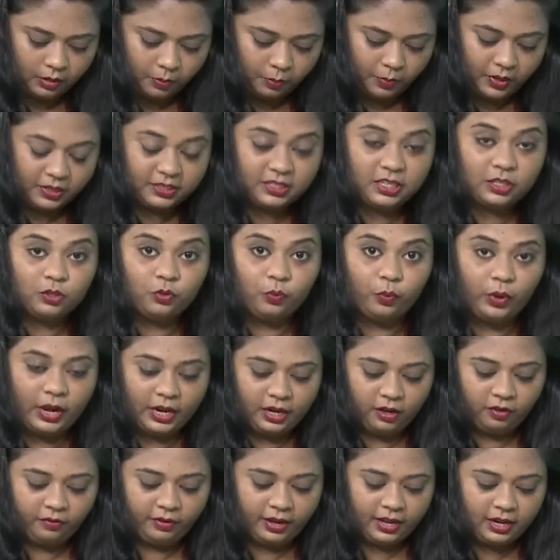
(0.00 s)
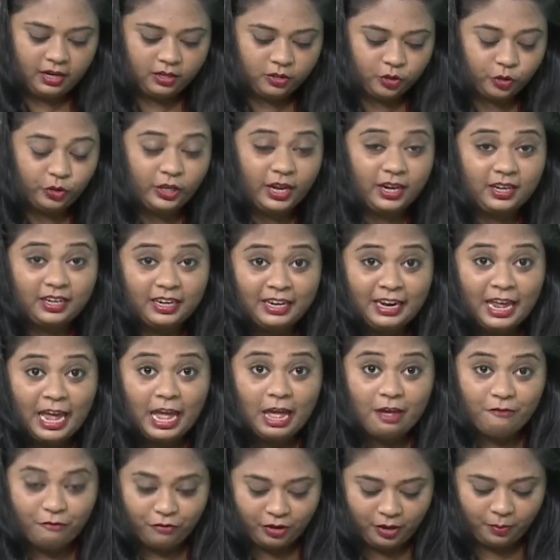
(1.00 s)
Mix it very well so that in
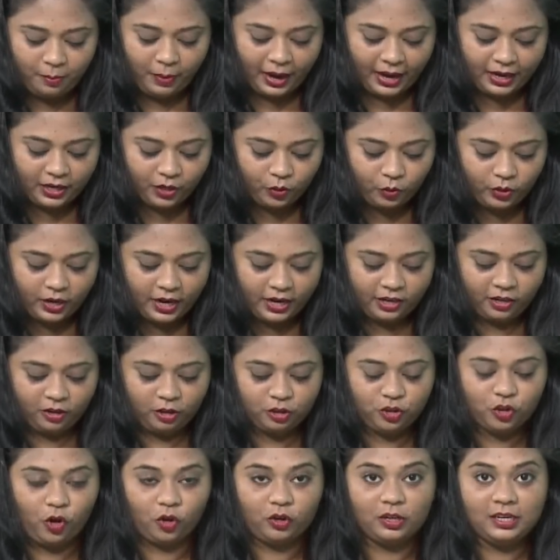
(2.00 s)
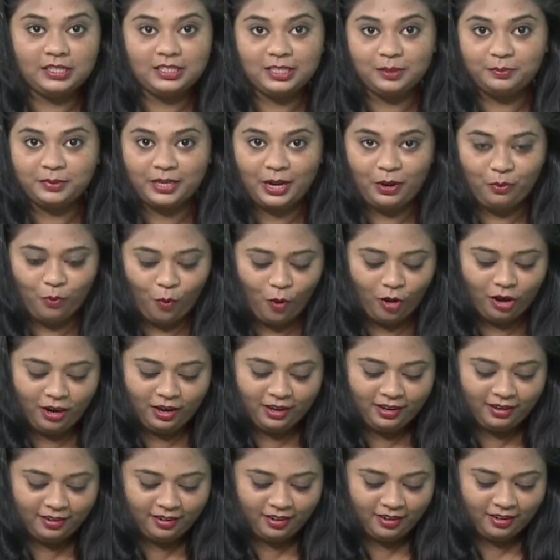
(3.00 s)
every bite you get your chocolate chips and
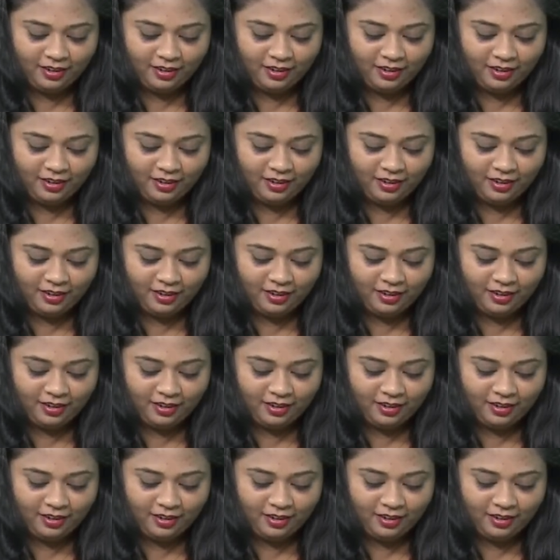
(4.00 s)
walnut.